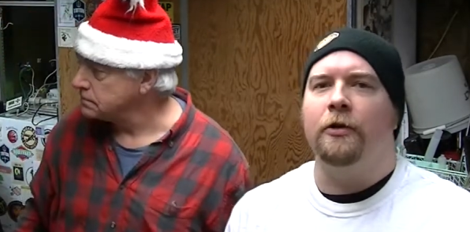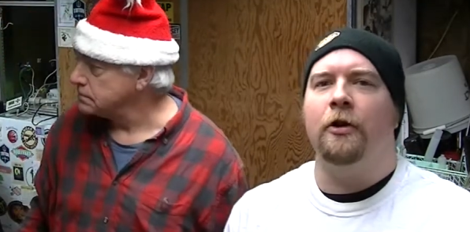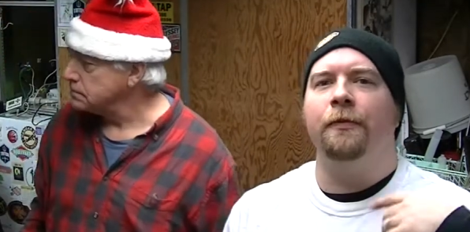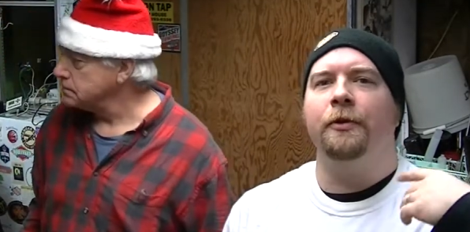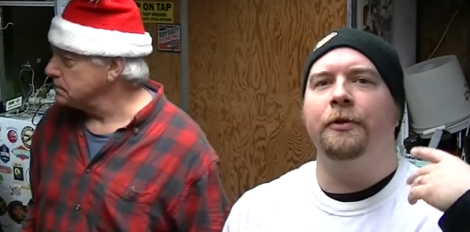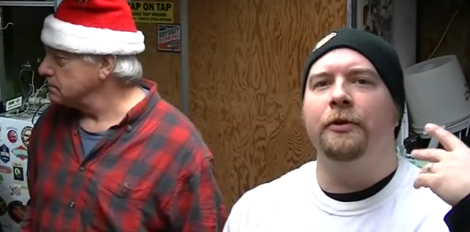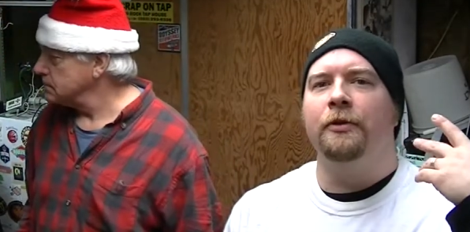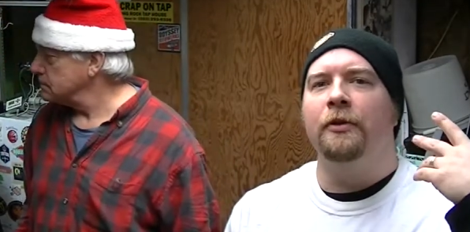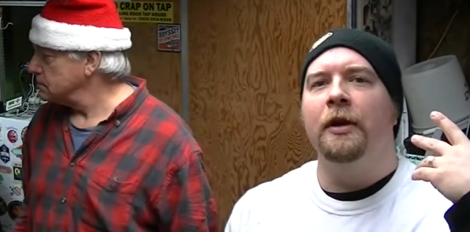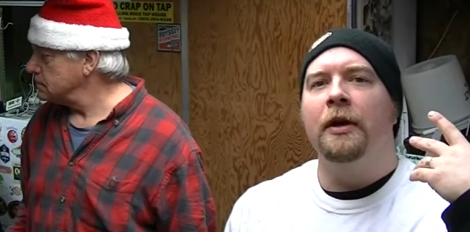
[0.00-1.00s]
Speaker 1: know if we'll
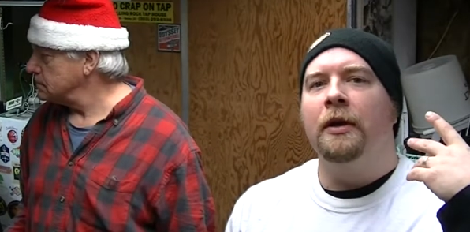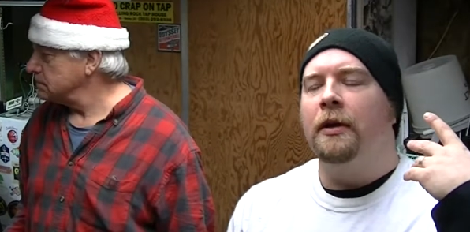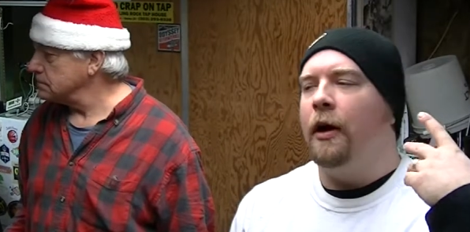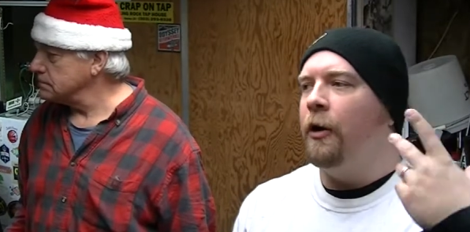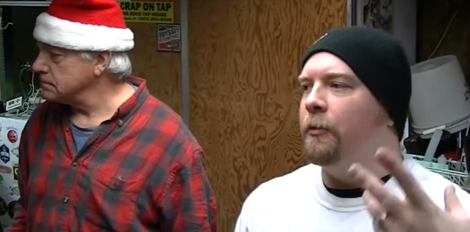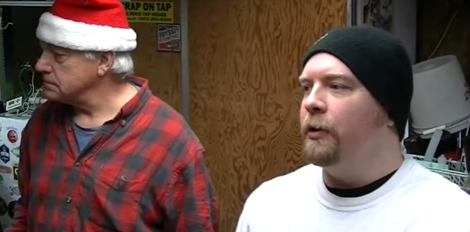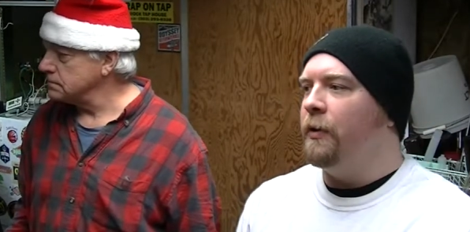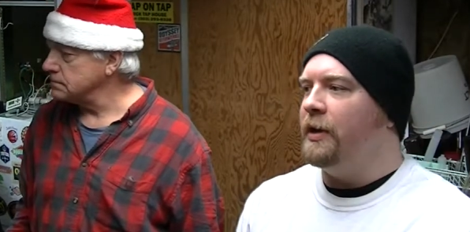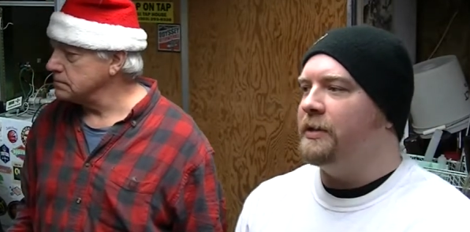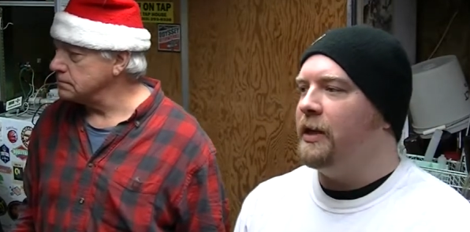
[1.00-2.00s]
do a Homebrew
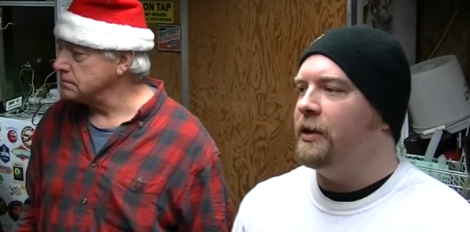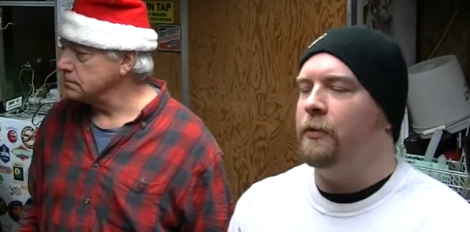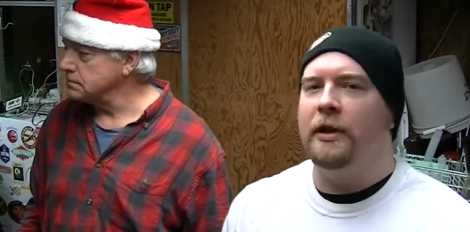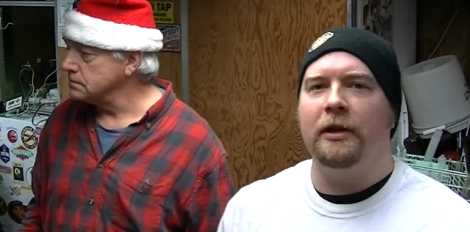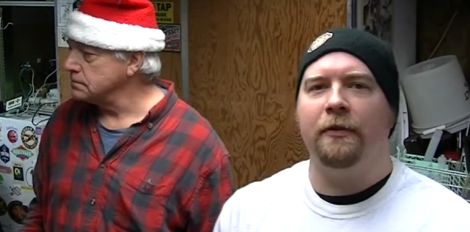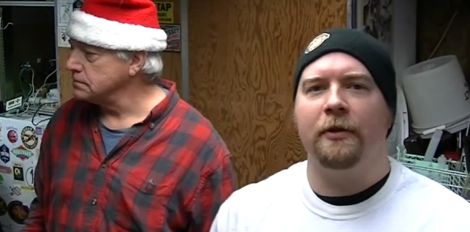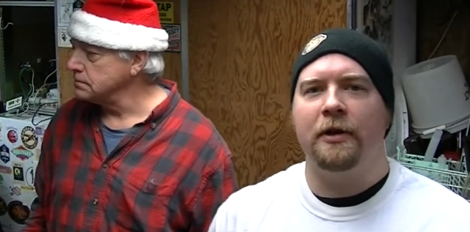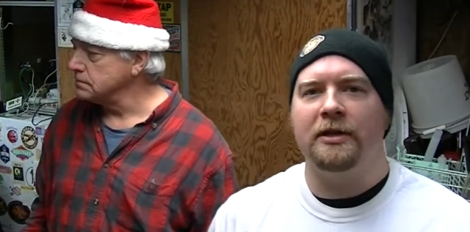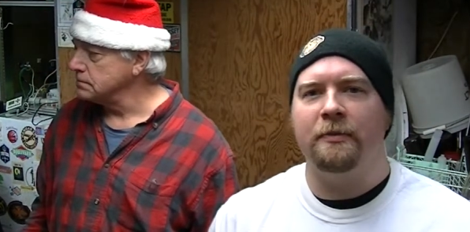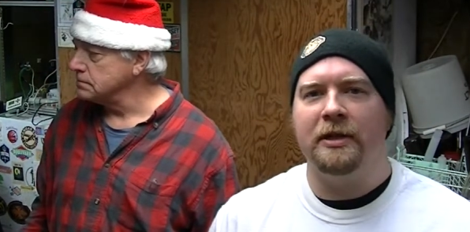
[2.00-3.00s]
Wednesday the week of
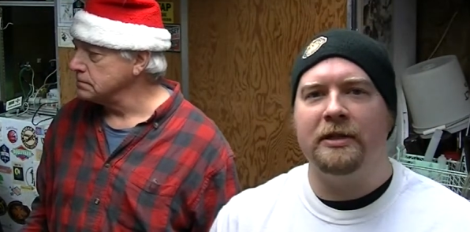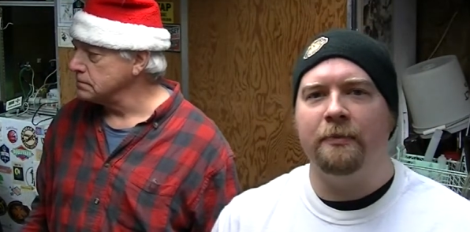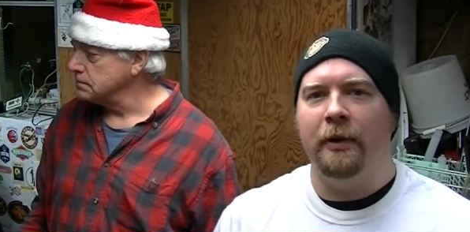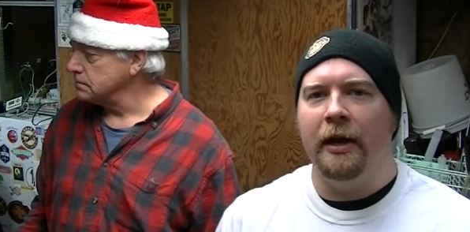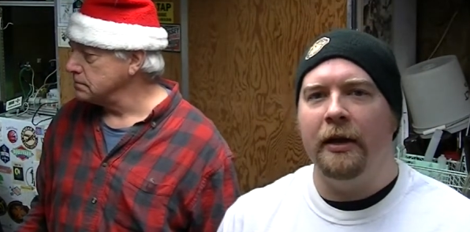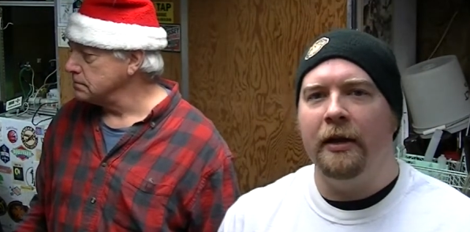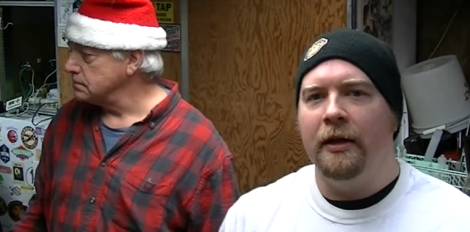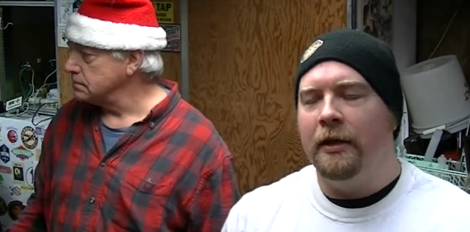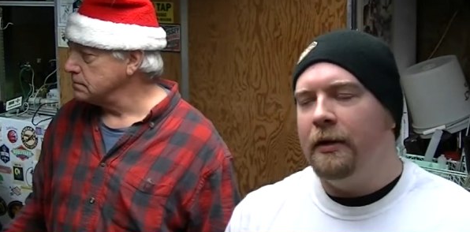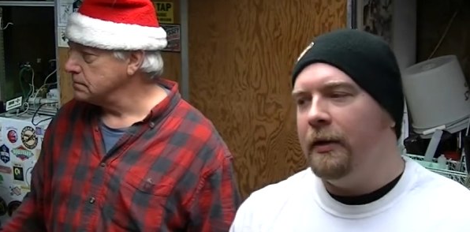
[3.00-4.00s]
Christmas, but
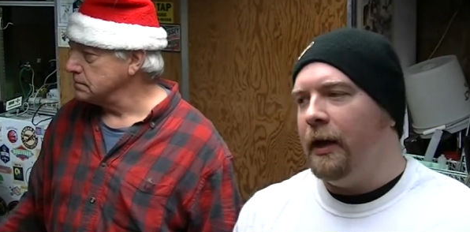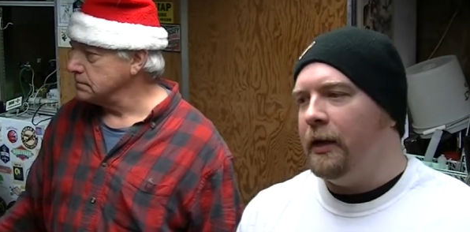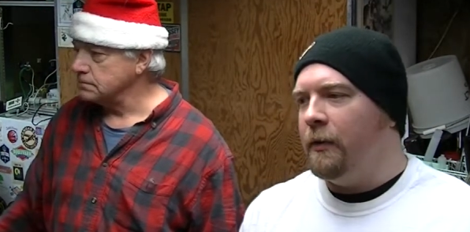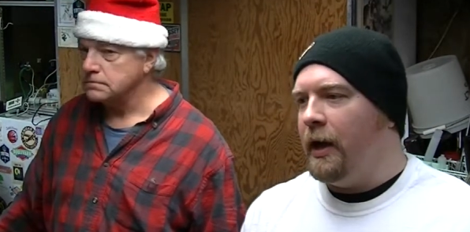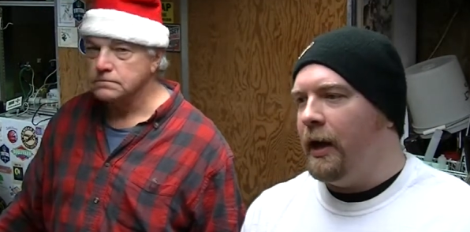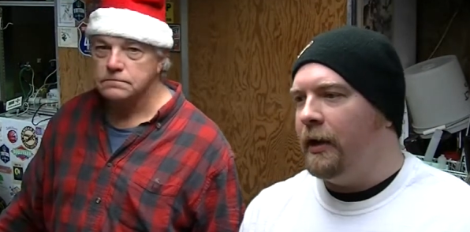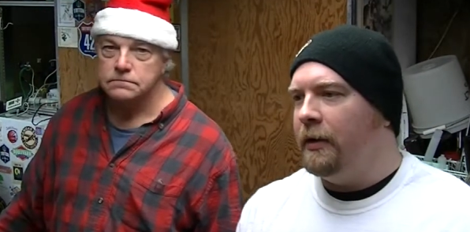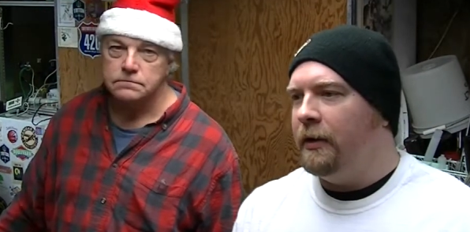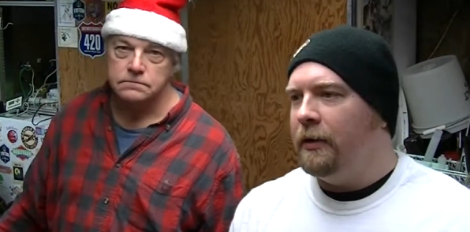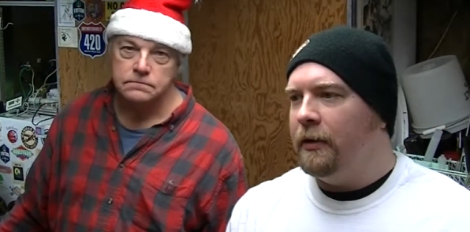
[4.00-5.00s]
anyway,
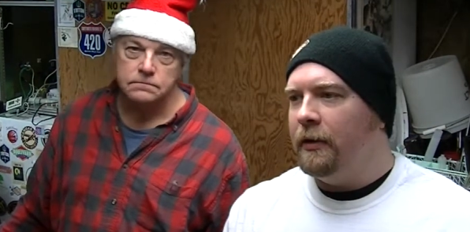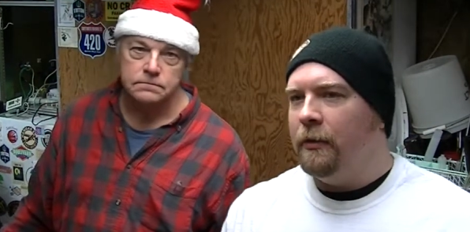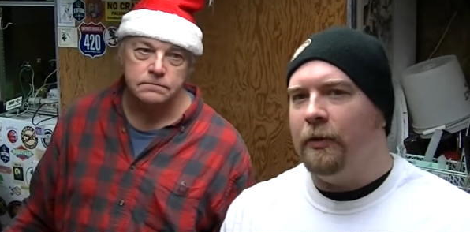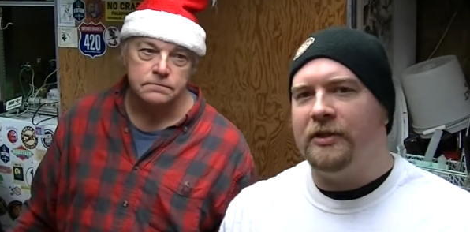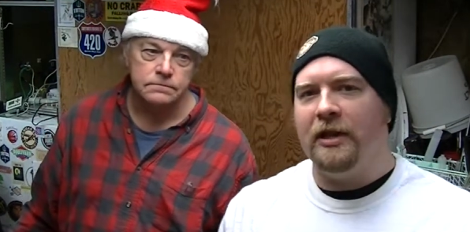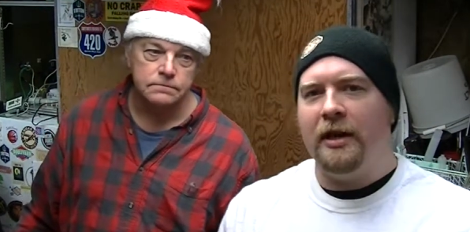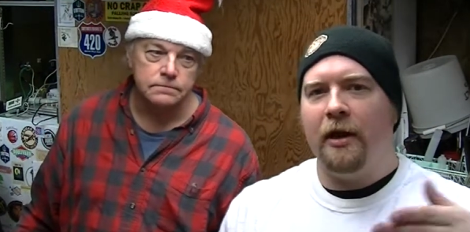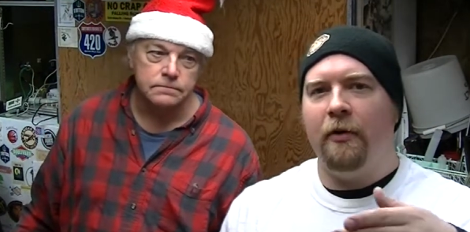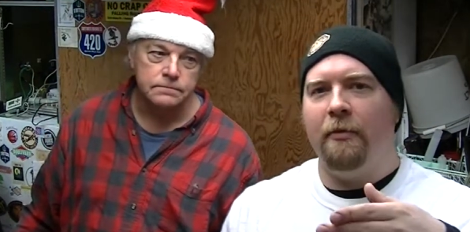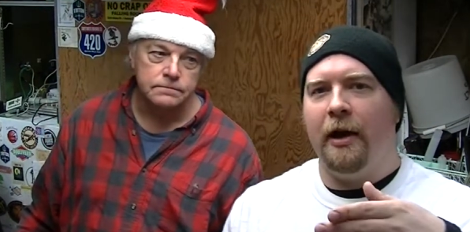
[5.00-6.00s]
we'll send out
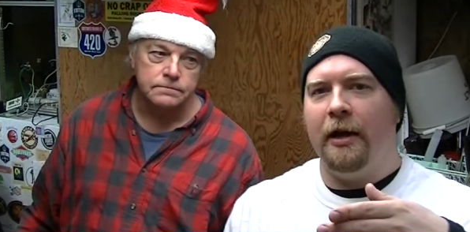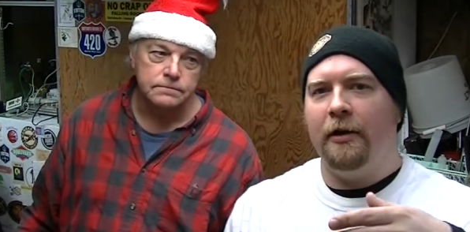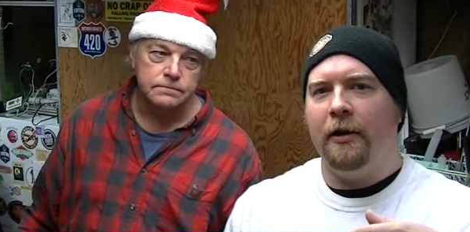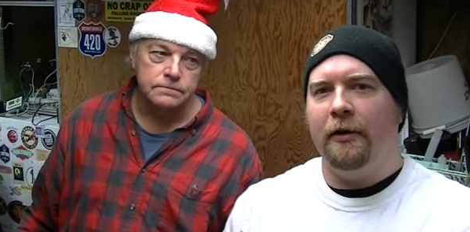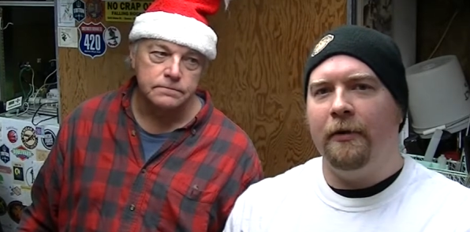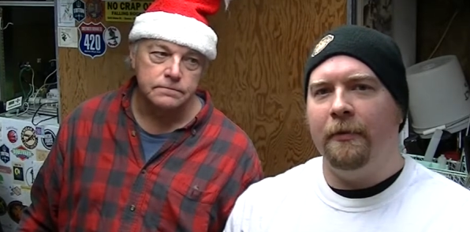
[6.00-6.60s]
a reminder.